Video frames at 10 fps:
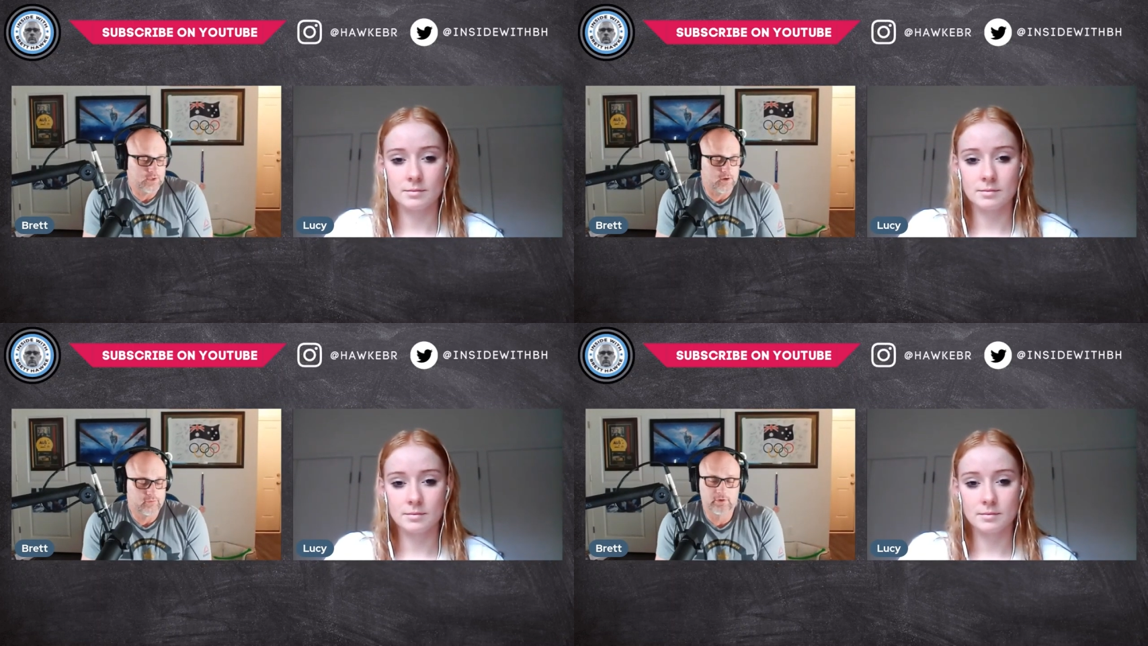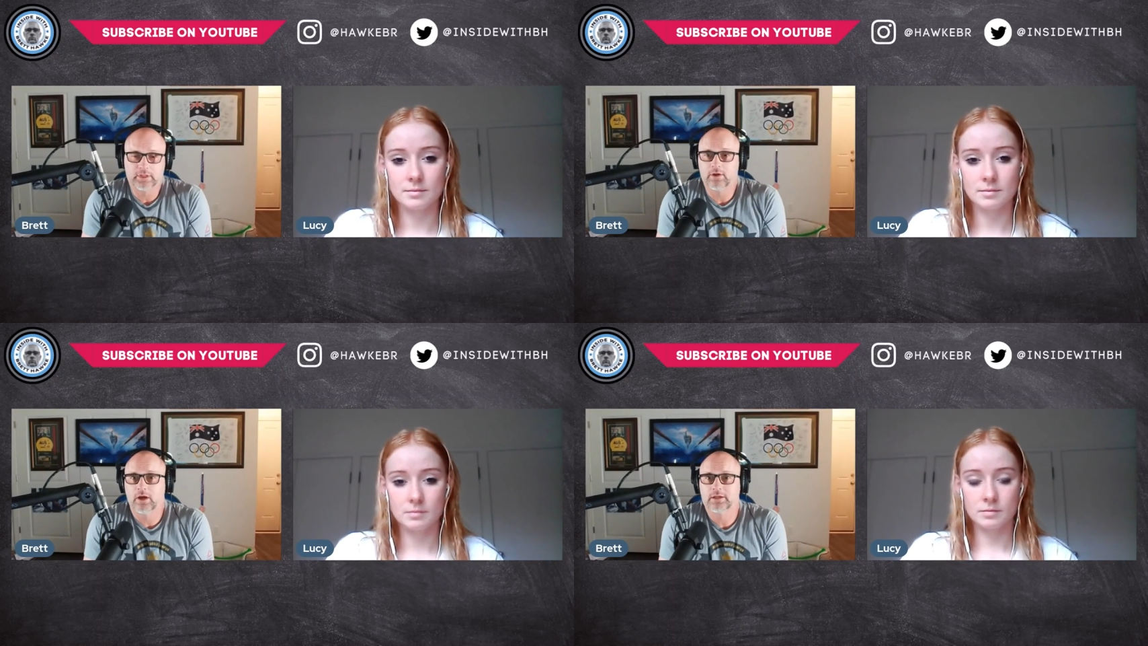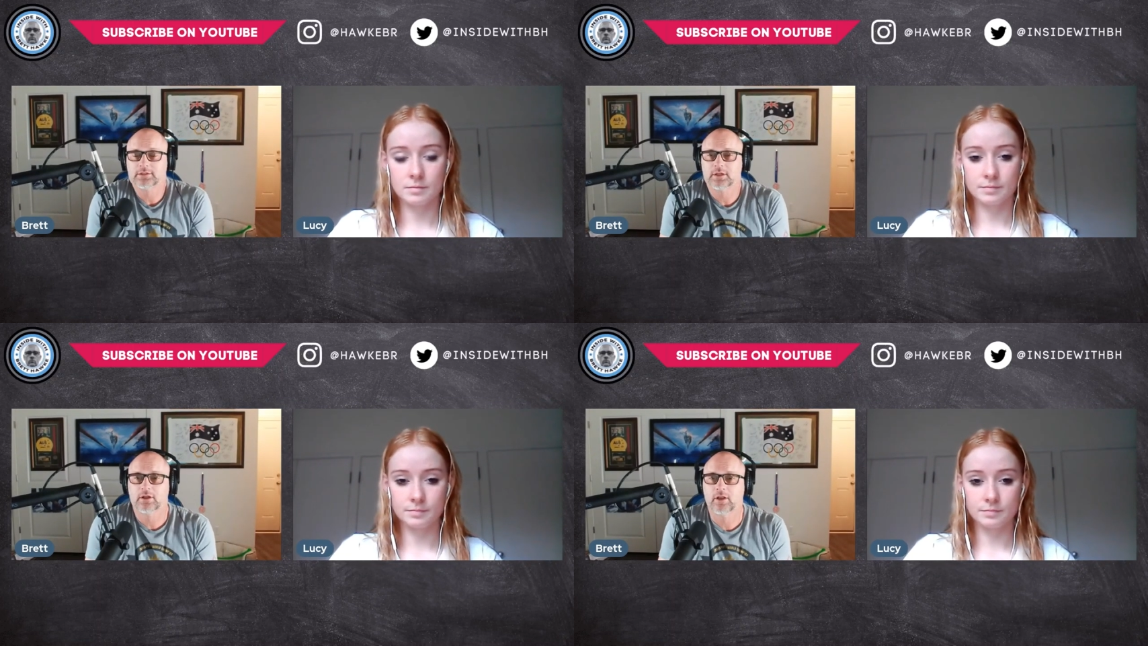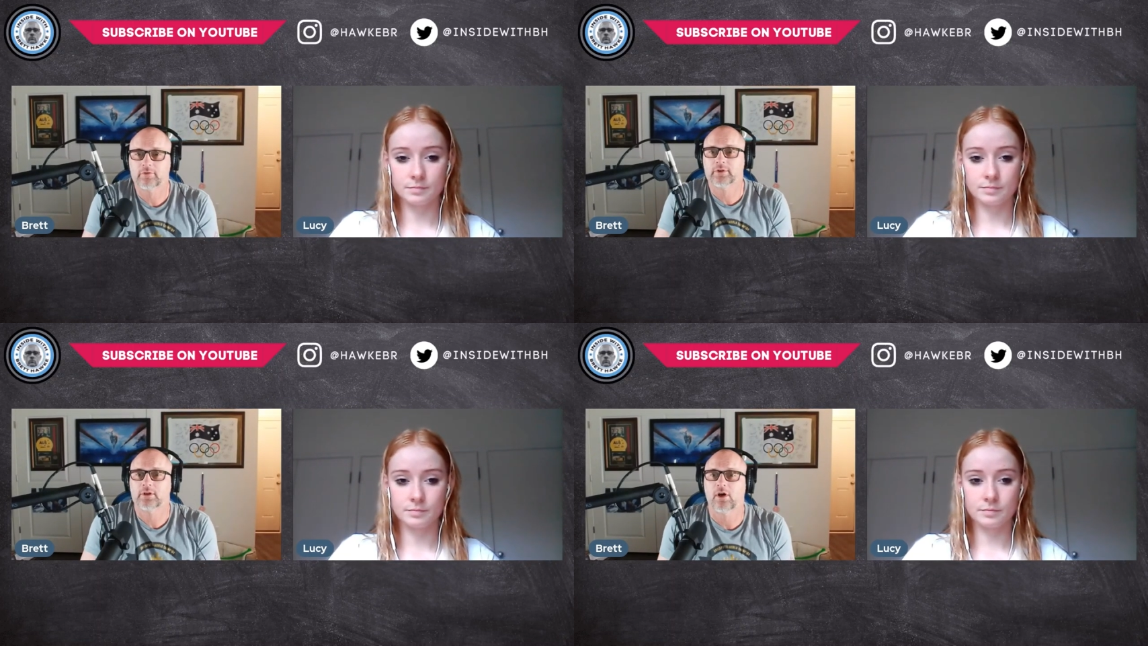Speaker 1: over at the I S L
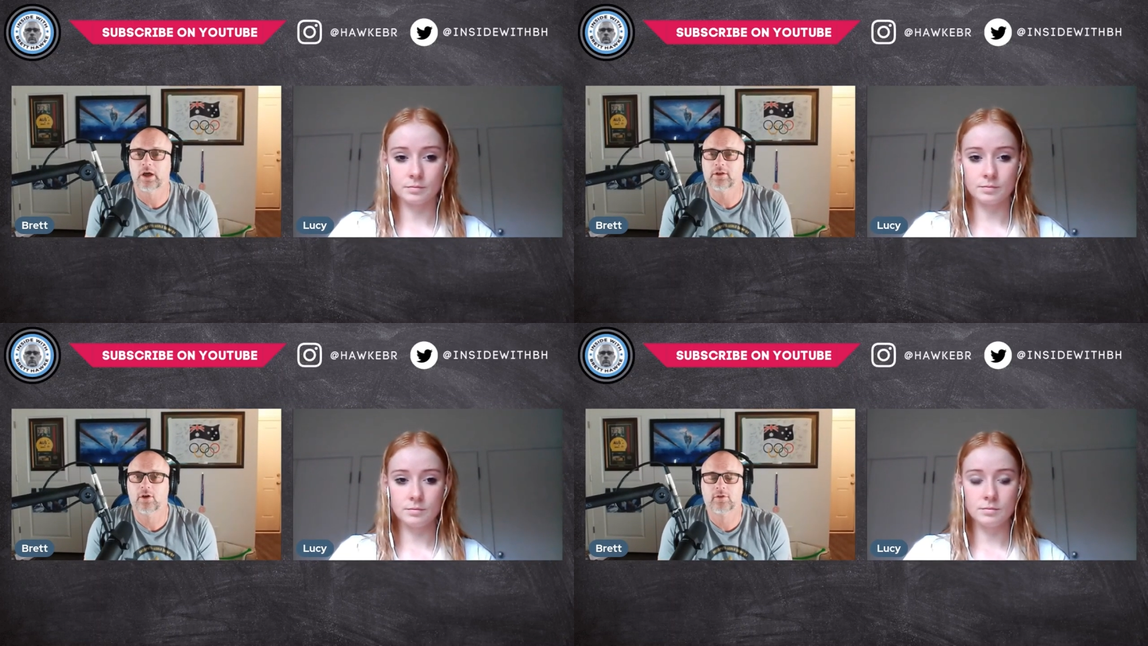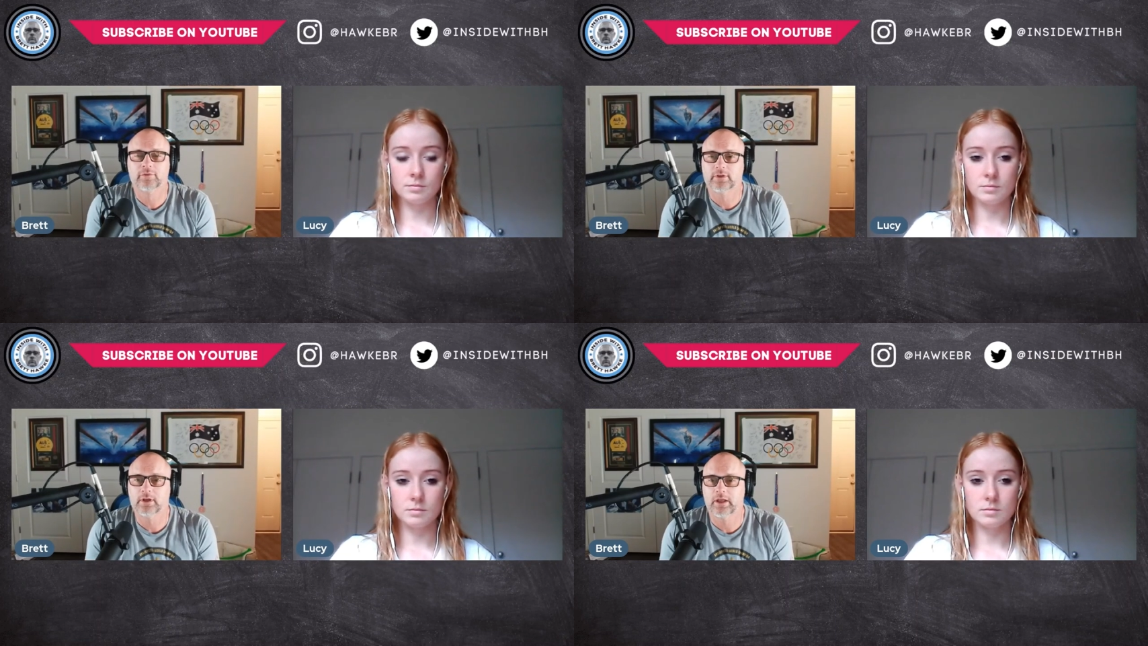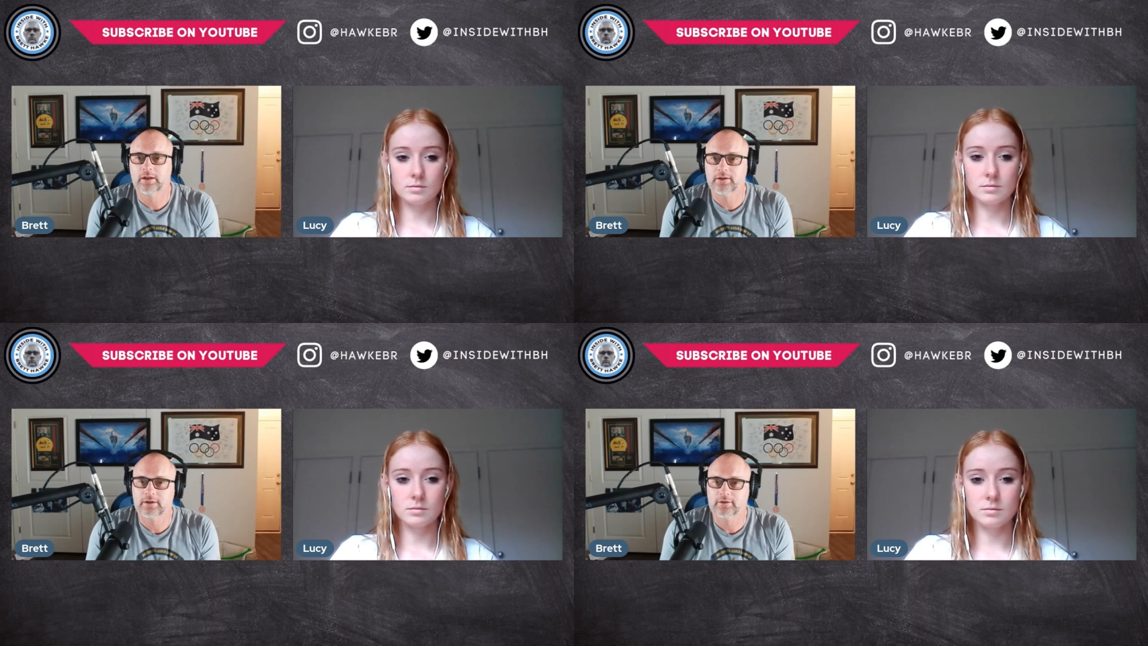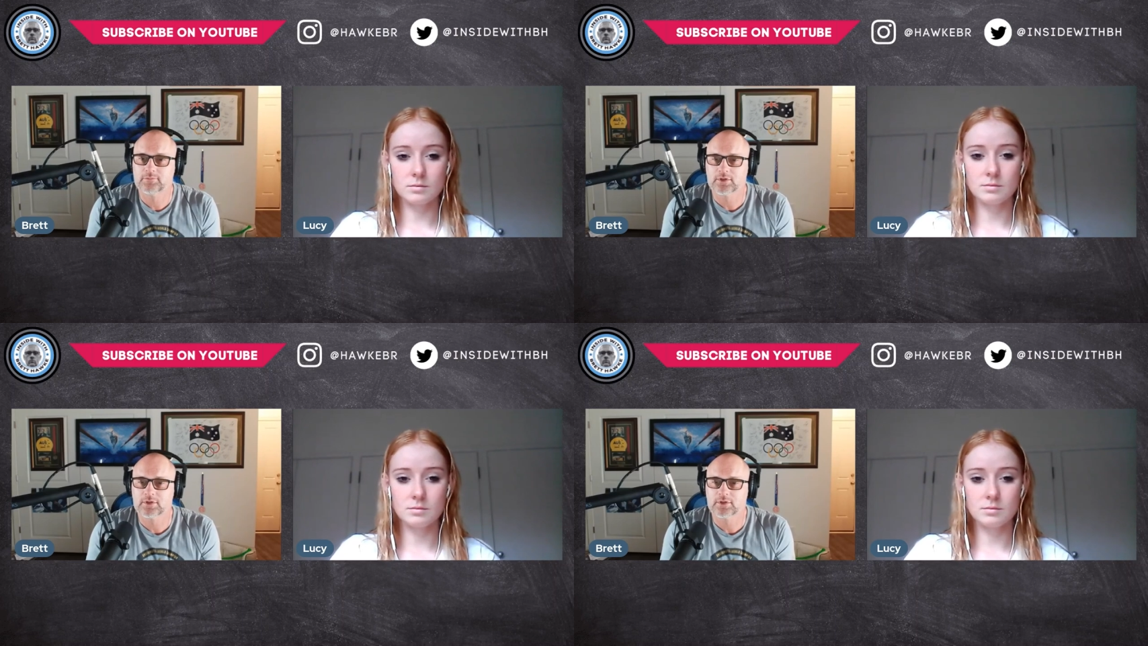over in Eindhoven, and um,